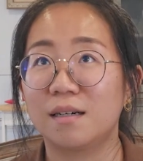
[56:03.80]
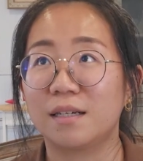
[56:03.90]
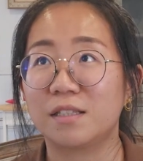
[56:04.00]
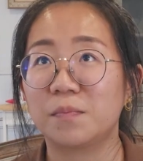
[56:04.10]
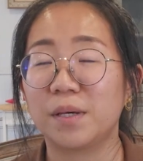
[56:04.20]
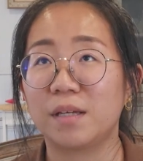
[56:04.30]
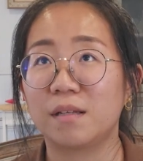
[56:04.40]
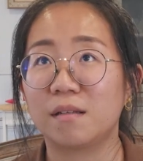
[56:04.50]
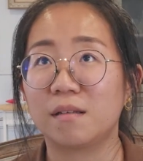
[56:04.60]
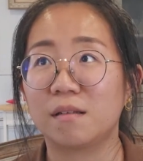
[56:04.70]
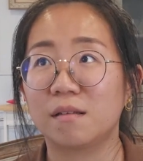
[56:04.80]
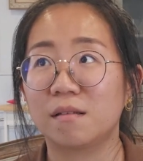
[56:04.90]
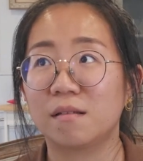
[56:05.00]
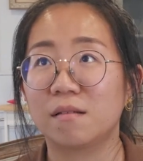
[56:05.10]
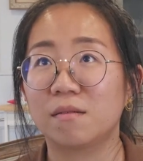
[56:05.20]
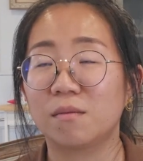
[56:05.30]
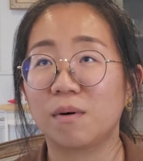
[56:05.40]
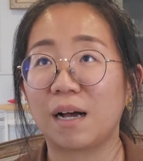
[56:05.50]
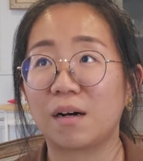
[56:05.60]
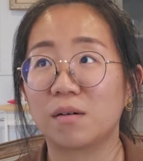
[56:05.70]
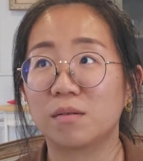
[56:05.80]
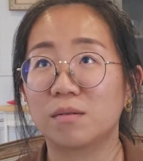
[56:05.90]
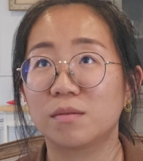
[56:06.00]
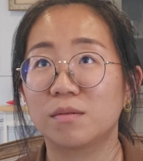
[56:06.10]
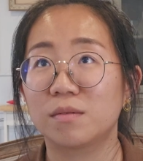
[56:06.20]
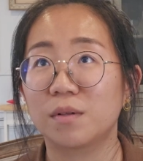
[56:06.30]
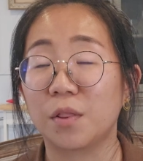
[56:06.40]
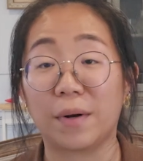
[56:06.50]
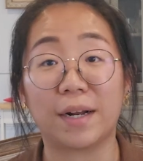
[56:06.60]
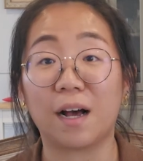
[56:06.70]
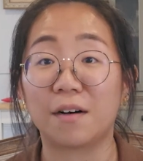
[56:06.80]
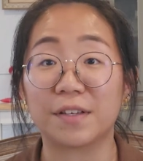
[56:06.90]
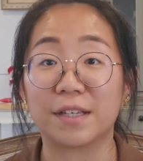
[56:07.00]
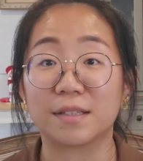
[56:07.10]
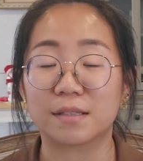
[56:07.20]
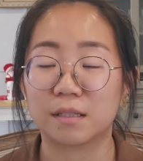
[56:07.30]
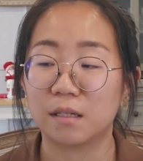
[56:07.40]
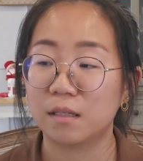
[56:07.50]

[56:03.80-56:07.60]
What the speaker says: It's been, wow, 3.5 years.